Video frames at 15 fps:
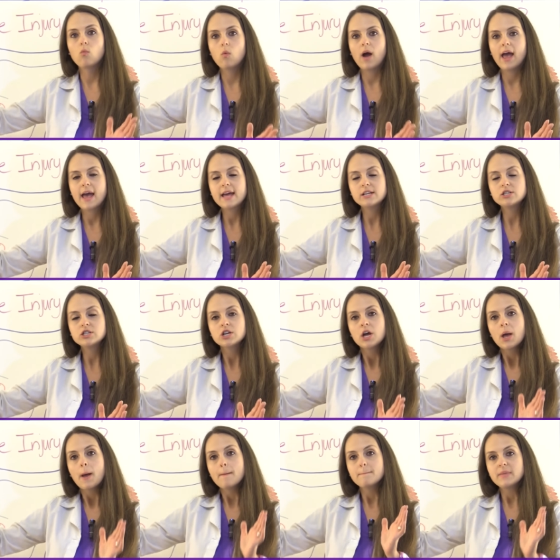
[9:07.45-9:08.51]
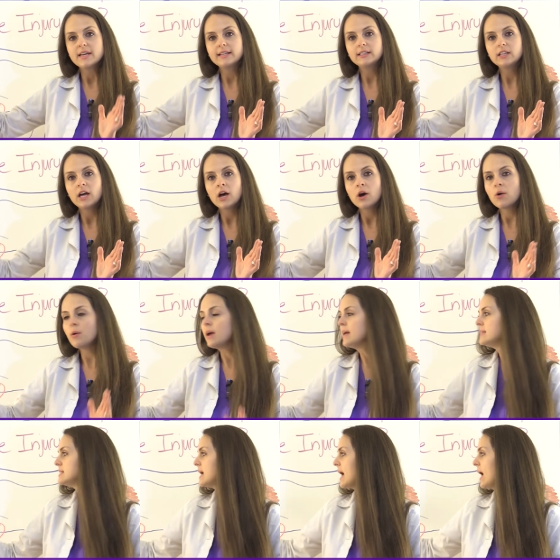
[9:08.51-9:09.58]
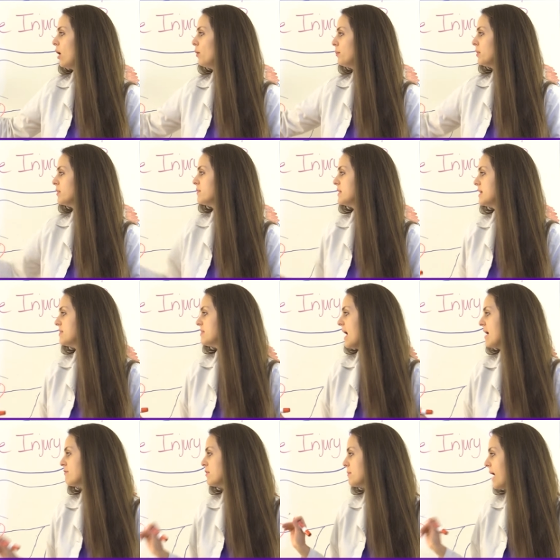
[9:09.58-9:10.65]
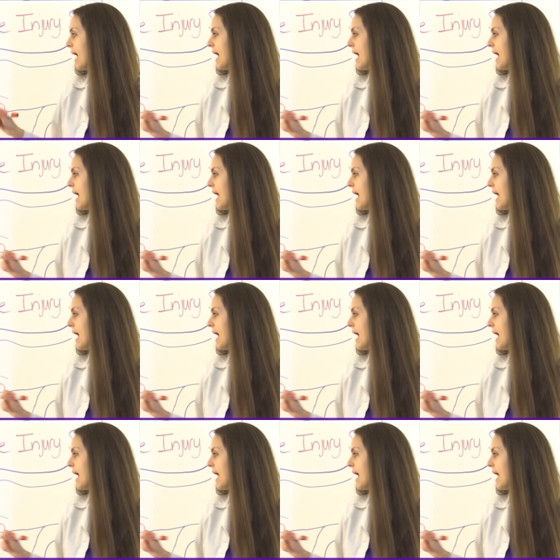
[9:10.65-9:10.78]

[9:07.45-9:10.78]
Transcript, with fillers: wedge pillow to help prevent that from